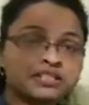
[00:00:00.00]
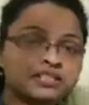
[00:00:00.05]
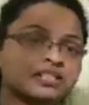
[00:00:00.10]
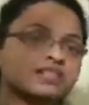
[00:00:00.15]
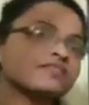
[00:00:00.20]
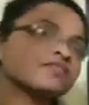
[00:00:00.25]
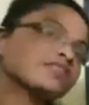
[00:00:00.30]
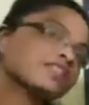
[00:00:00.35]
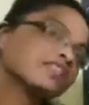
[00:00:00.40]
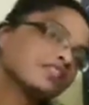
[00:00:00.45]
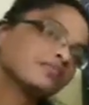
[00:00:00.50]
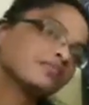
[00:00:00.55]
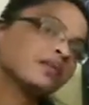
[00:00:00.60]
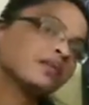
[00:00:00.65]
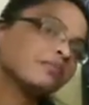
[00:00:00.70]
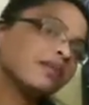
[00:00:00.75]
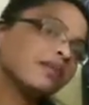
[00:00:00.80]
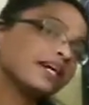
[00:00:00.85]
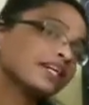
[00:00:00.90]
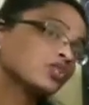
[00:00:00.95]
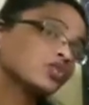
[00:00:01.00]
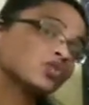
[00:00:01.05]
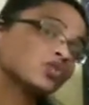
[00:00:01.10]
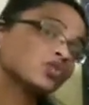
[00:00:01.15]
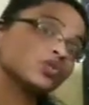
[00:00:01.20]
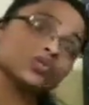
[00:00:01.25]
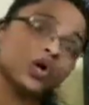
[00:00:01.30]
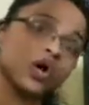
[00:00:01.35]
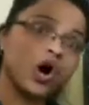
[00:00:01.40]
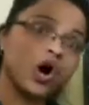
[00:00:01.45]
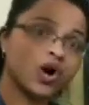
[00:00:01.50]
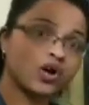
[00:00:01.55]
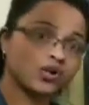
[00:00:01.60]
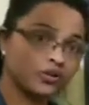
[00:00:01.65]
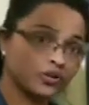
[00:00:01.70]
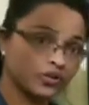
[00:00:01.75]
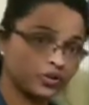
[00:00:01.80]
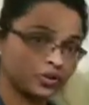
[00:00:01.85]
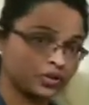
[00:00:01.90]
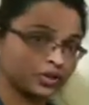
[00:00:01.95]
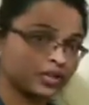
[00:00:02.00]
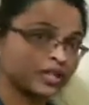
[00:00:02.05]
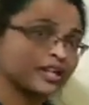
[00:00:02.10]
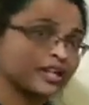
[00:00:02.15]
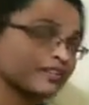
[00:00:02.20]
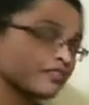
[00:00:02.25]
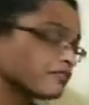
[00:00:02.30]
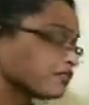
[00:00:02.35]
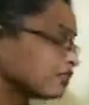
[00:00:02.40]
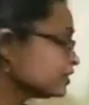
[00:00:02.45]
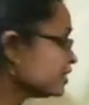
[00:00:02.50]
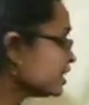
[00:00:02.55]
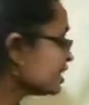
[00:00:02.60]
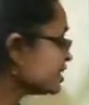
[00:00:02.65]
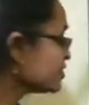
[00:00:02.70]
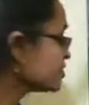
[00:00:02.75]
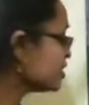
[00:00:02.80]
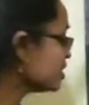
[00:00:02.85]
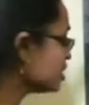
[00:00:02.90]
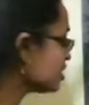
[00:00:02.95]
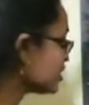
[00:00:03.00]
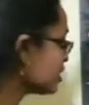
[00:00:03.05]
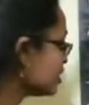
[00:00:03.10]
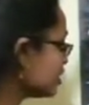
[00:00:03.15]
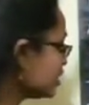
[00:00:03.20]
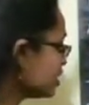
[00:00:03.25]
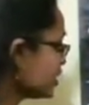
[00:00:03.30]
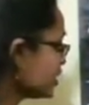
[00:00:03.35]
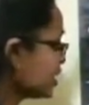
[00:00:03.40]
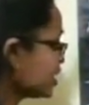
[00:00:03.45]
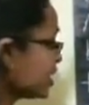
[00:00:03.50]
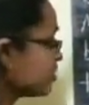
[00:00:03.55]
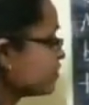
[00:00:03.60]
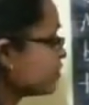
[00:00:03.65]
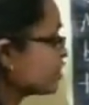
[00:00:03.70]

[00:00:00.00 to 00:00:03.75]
divisible by 2 or not? For that children, if the